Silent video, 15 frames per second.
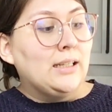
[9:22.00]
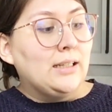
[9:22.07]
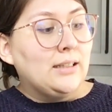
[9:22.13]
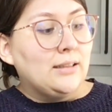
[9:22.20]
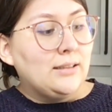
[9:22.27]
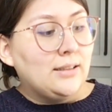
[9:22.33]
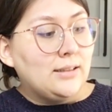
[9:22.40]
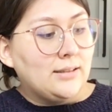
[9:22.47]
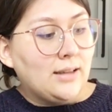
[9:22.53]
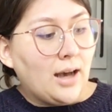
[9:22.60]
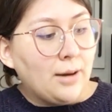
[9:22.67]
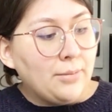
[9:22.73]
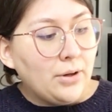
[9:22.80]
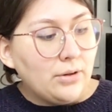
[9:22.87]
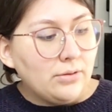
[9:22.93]

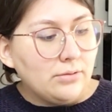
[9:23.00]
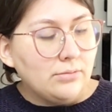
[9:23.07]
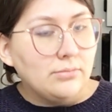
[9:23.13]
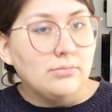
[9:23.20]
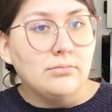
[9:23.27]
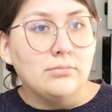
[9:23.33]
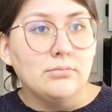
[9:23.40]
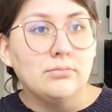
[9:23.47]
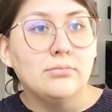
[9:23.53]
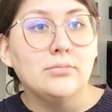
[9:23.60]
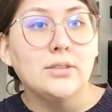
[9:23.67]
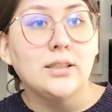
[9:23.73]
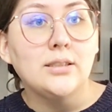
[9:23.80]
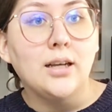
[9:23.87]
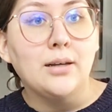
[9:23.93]
Sazabo.
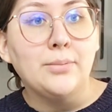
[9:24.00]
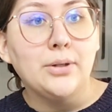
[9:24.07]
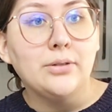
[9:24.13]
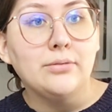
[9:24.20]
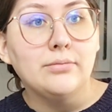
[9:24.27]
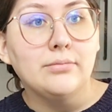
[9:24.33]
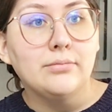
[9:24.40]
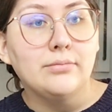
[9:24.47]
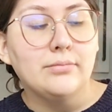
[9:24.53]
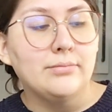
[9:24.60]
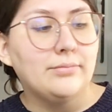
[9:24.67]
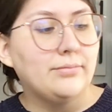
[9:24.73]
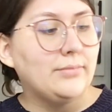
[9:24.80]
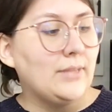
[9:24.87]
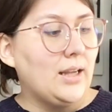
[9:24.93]

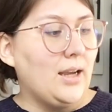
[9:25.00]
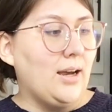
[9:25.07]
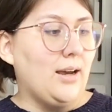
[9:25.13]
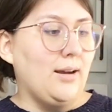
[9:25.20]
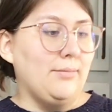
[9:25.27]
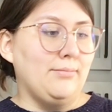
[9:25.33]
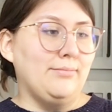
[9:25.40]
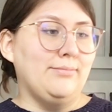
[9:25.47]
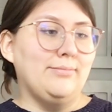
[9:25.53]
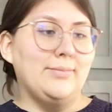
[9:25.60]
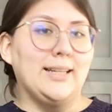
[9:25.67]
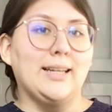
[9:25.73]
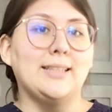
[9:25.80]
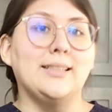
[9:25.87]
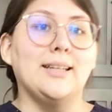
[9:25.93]

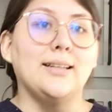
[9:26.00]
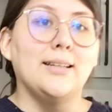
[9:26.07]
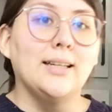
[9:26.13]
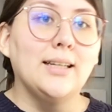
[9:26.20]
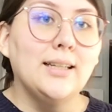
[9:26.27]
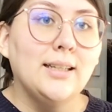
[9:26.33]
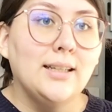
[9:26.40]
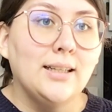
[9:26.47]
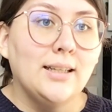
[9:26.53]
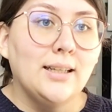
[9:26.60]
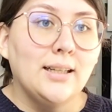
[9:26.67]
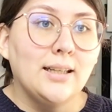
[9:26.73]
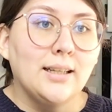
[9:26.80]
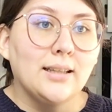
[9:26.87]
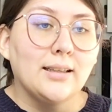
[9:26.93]
Like I said,
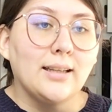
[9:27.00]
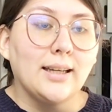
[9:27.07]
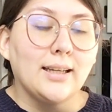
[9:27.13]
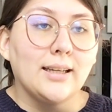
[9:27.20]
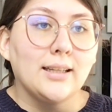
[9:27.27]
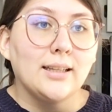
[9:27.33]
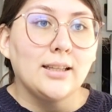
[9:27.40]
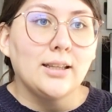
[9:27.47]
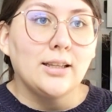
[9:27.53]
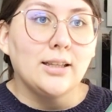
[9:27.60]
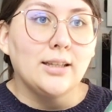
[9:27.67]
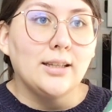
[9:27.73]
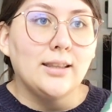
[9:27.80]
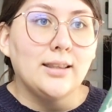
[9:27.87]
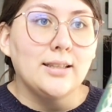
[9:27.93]
like,
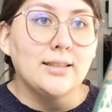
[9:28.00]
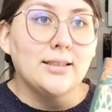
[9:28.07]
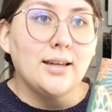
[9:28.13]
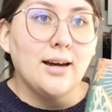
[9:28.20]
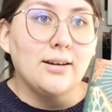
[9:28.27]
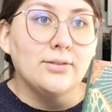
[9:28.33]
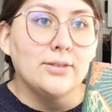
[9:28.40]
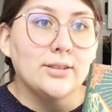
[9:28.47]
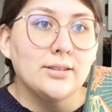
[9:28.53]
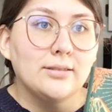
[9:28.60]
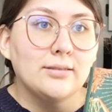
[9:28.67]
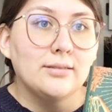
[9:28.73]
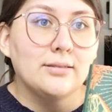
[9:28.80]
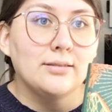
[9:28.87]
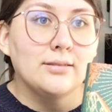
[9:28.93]
look at this cover.
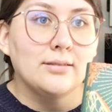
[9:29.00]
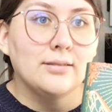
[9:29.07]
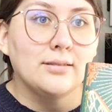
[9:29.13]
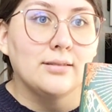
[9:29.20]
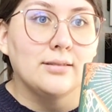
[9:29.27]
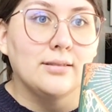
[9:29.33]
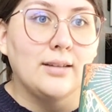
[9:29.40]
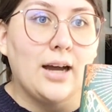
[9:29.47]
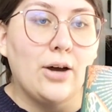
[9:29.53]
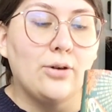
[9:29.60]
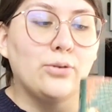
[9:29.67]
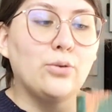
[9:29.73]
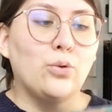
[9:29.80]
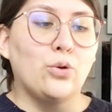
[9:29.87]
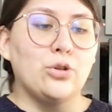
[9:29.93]
How
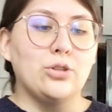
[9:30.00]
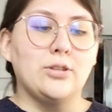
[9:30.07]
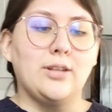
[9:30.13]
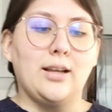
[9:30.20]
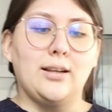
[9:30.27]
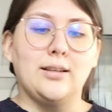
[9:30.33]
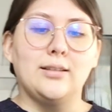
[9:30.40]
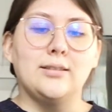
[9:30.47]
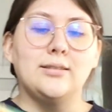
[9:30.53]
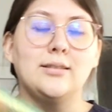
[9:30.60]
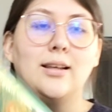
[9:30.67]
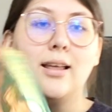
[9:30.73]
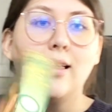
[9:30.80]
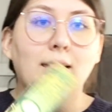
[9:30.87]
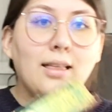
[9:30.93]
gorgeous that is.
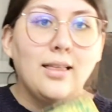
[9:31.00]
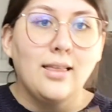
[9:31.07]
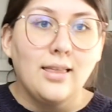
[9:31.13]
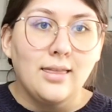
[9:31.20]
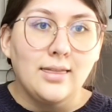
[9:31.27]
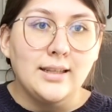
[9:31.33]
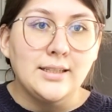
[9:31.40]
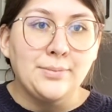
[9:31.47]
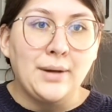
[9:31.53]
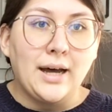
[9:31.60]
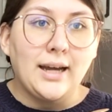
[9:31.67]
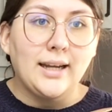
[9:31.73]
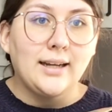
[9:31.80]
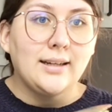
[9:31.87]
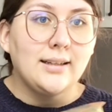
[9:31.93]
The
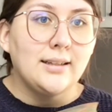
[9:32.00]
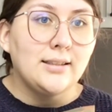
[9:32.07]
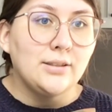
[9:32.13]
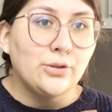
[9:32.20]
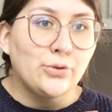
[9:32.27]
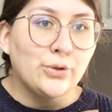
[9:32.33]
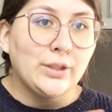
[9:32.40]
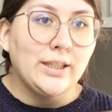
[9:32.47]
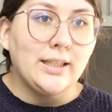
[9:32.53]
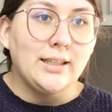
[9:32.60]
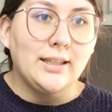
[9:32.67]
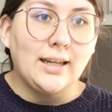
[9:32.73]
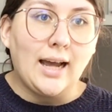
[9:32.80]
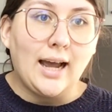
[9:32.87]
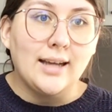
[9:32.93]
spine, it is green.
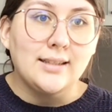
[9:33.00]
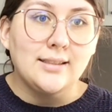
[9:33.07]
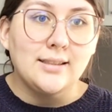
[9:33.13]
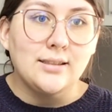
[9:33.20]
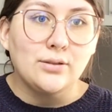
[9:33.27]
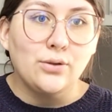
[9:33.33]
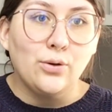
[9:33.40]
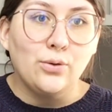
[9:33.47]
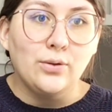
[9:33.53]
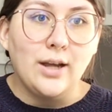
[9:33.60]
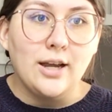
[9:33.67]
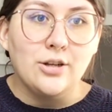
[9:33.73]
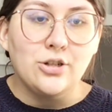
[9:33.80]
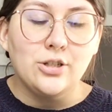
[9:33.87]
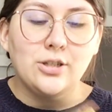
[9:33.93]
It has this gold
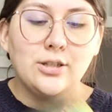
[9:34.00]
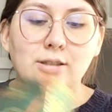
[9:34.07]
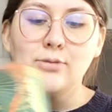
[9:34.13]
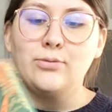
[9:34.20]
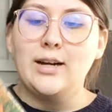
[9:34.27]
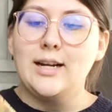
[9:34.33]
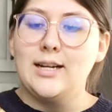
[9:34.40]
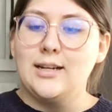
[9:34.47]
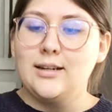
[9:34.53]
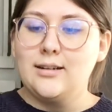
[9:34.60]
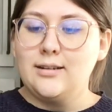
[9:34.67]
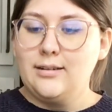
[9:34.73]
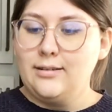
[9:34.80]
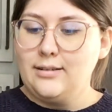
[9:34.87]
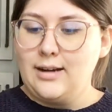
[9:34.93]
edges right
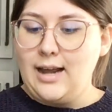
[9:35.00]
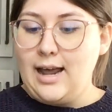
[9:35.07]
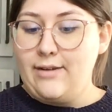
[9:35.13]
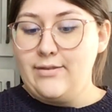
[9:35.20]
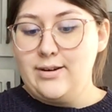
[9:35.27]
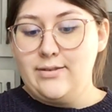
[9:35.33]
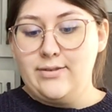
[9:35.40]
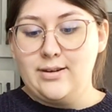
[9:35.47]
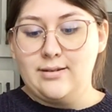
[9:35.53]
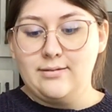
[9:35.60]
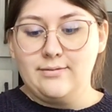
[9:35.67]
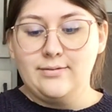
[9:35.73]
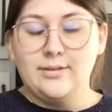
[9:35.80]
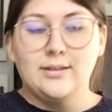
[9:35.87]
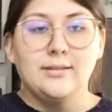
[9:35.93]
here. This
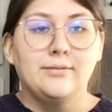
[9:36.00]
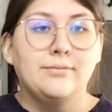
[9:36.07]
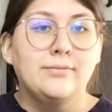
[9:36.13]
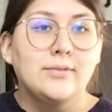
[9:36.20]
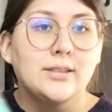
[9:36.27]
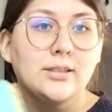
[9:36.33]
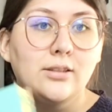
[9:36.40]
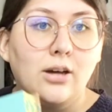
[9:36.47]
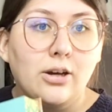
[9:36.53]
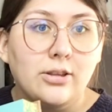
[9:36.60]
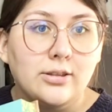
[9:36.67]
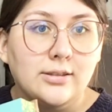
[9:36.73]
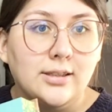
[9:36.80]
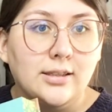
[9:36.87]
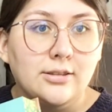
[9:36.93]
is the author
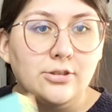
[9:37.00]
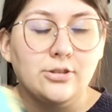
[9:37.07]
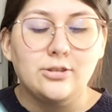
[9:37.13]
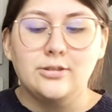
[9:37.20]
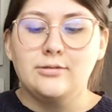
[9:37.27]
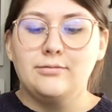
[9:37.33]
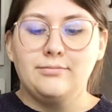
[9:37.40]
signature.